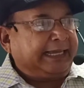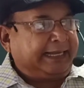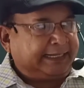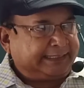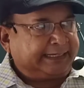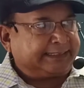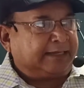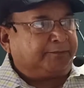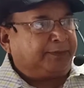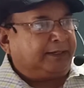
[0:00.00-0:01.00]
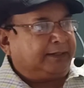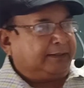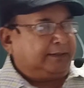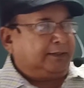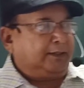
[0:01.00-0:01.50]
Another example
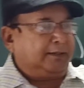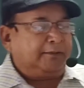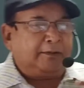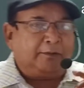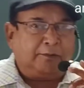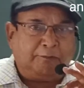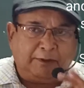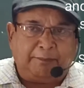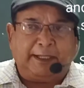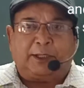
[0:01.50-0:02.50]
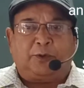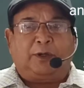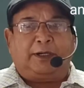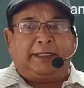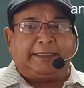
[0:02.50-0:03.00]
will make
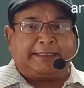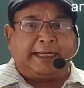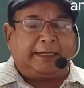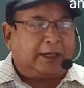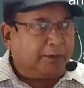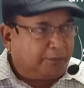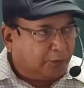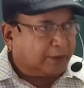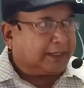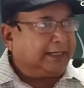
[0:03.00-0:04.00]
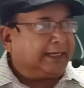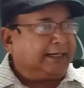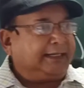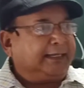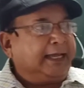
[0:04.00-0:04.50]
you understand more
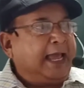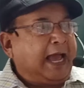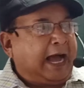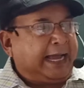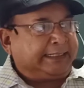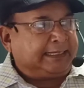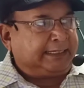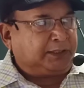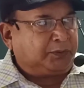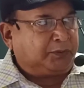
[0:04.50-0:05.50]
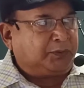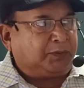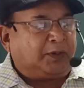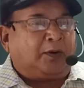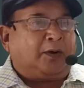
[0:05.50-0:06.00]
clearly. Either you
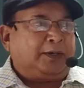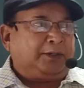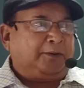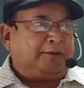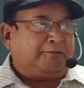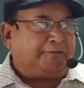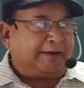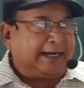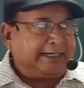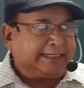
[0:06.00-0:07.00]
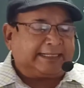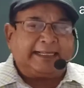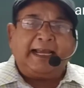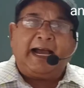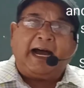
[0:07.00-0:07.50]
or your friends
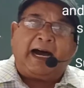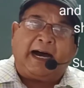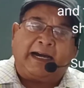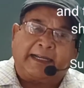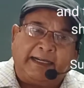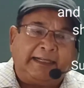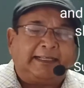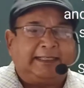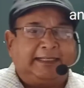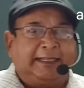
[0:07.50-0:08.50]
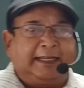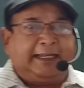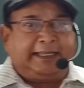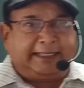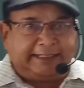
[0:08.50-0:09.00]
are guilty.
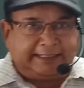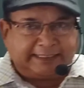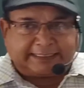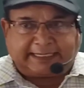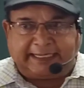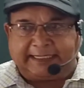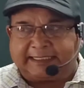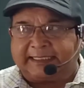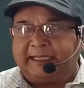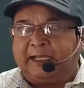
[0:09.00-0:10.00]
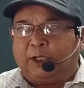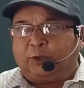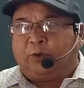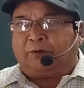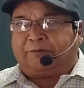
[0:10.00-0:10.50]
In this case,
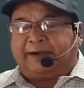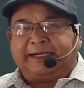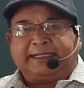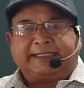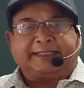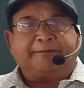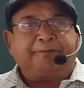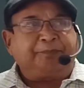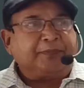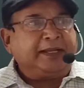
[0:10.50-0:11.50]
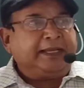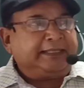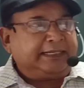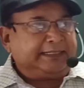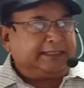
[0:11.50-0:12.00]
your friends,
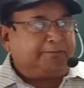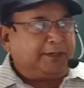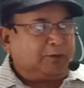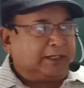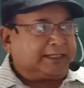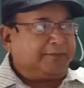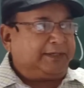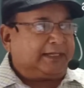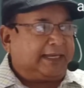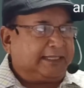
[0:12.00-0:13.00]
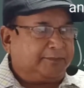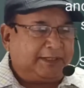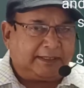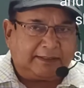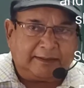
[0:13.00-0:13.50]
that is the plural subject, has
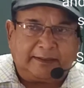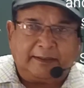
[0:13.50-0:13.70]
been